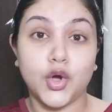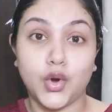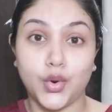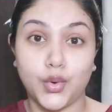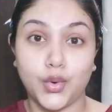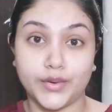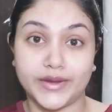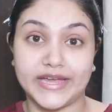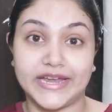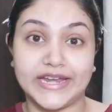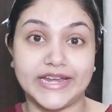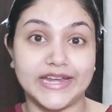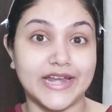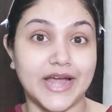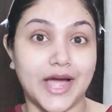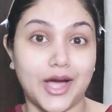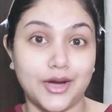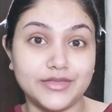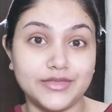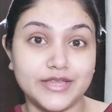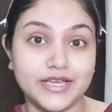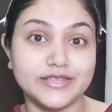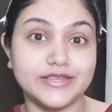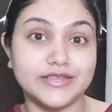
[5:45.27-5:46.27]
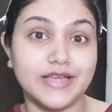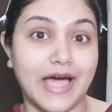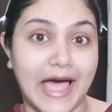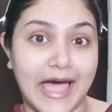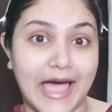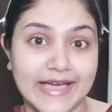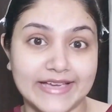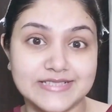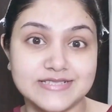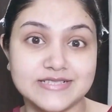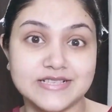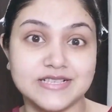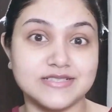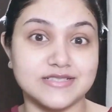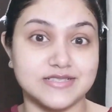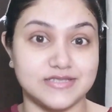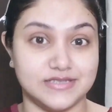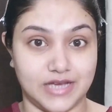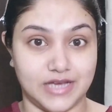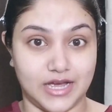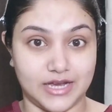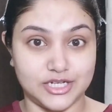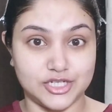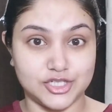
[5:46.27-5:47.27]
Okay, now that the ice has
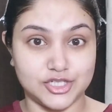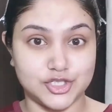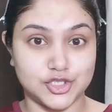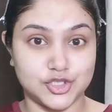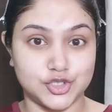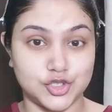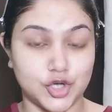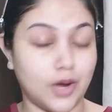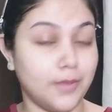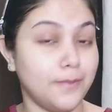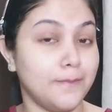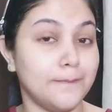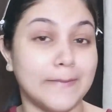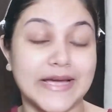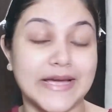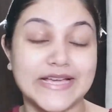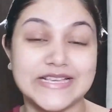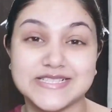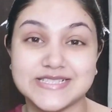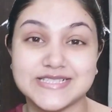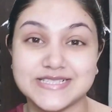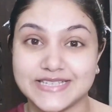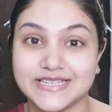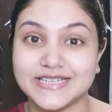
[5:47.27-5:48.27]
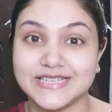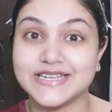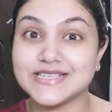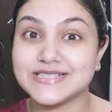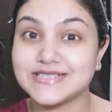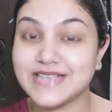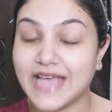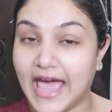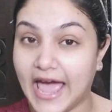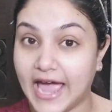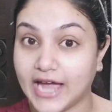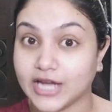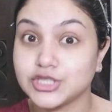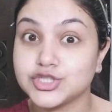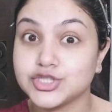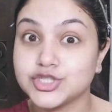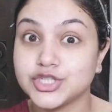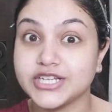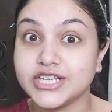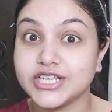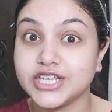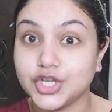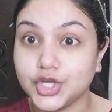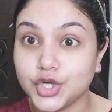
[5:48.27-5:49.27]
done its job, my skin is
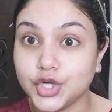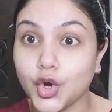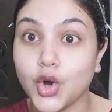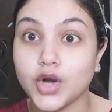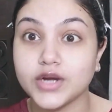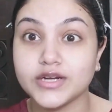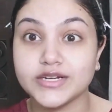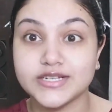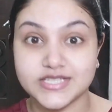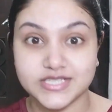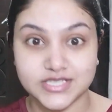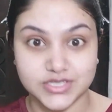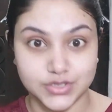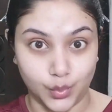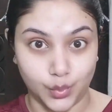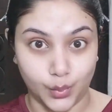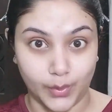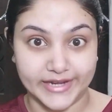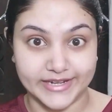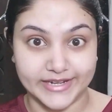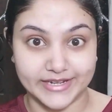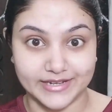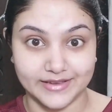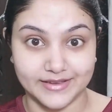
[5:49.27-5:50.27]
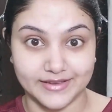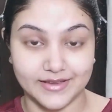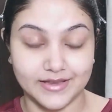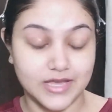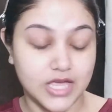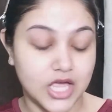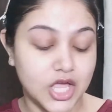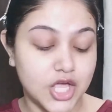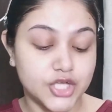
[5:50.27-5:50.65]
actually not sweating.